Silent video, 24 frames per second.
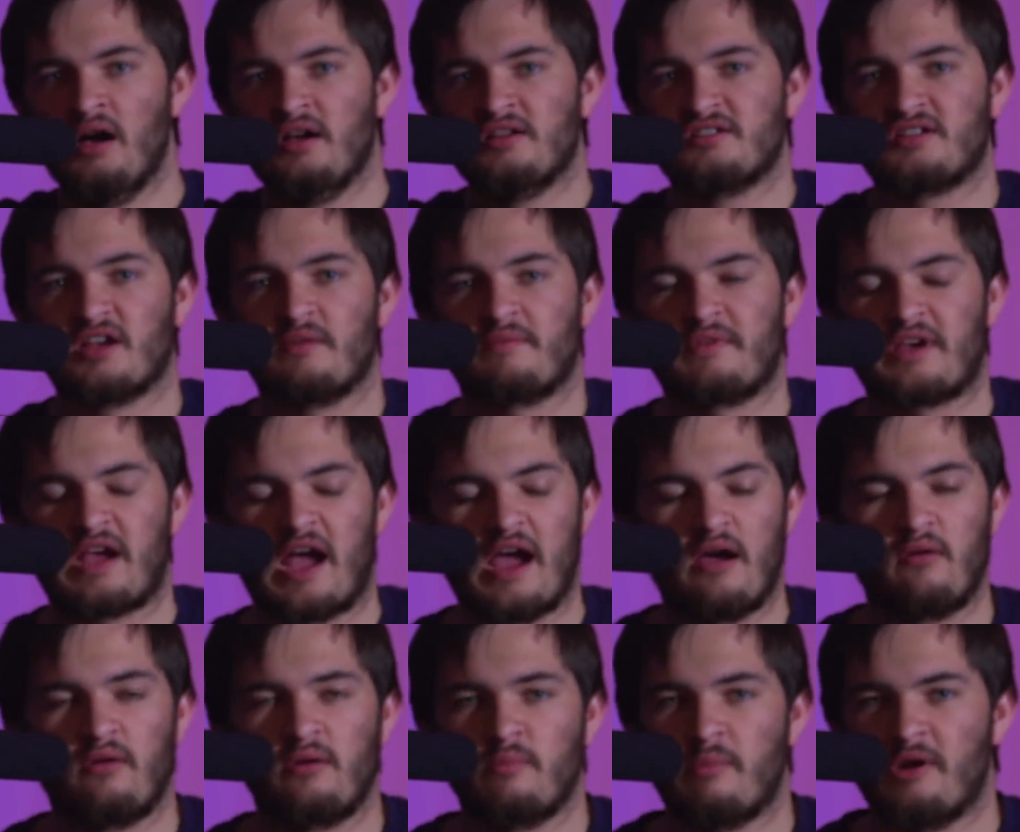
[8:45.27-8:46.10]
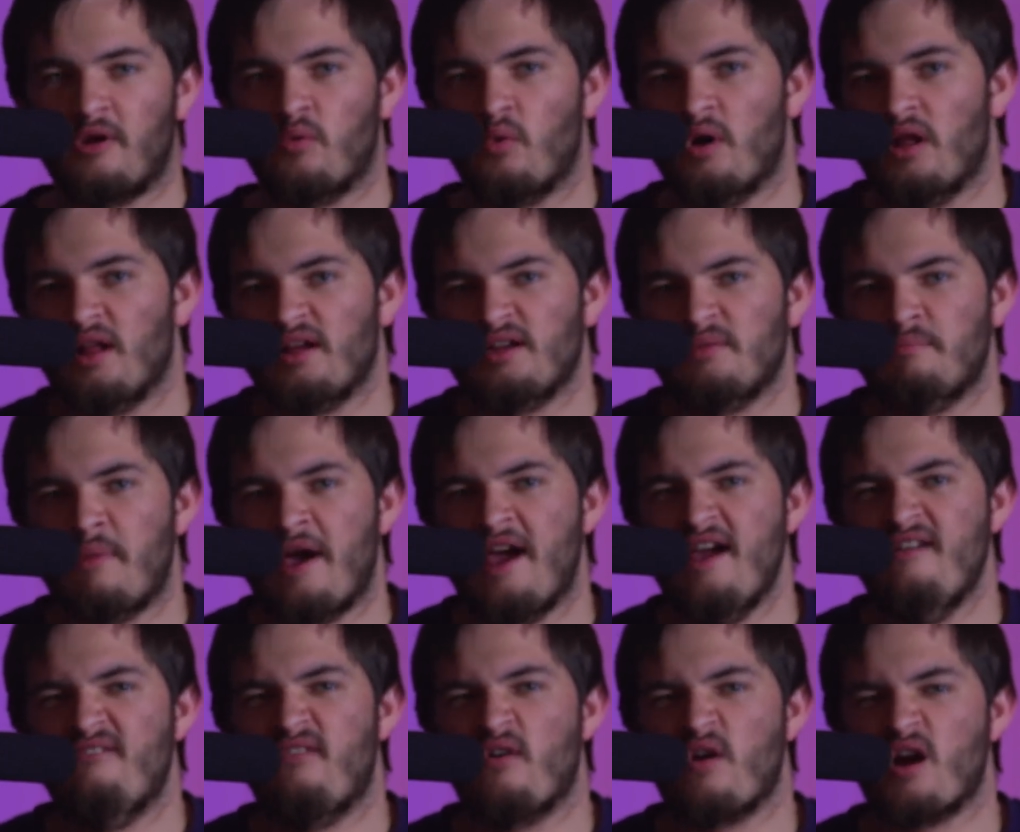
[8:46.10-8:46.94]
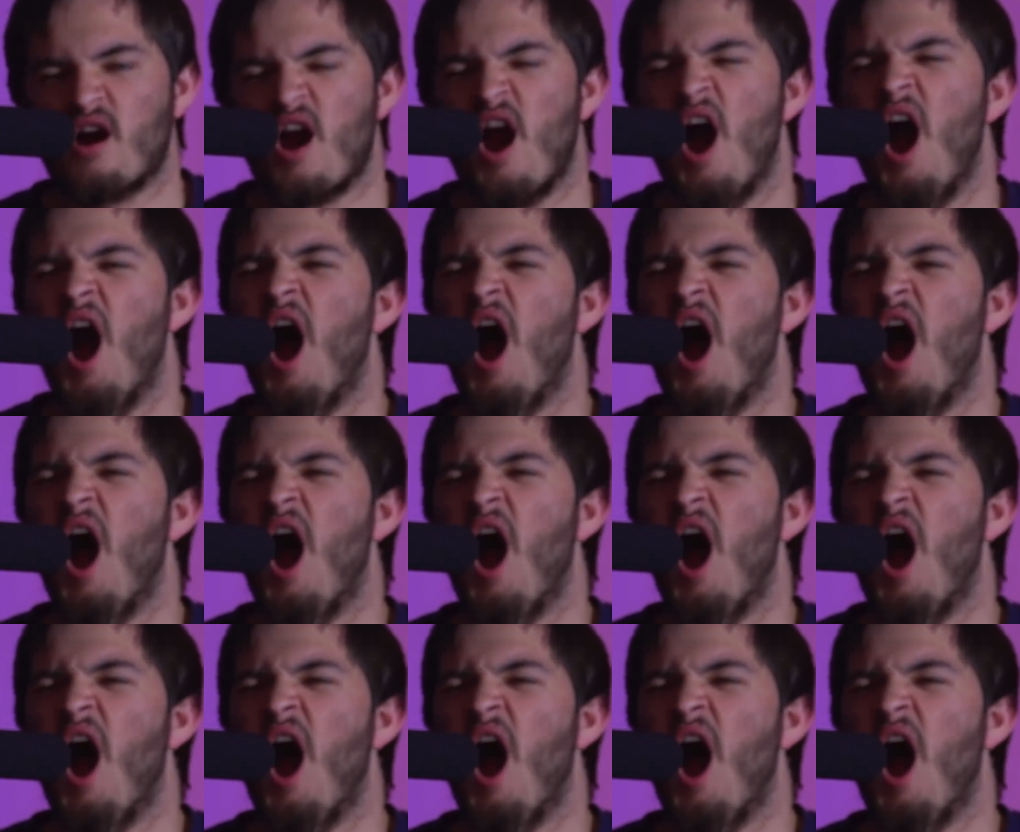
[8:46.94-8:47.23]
something I would have been willing to pay for.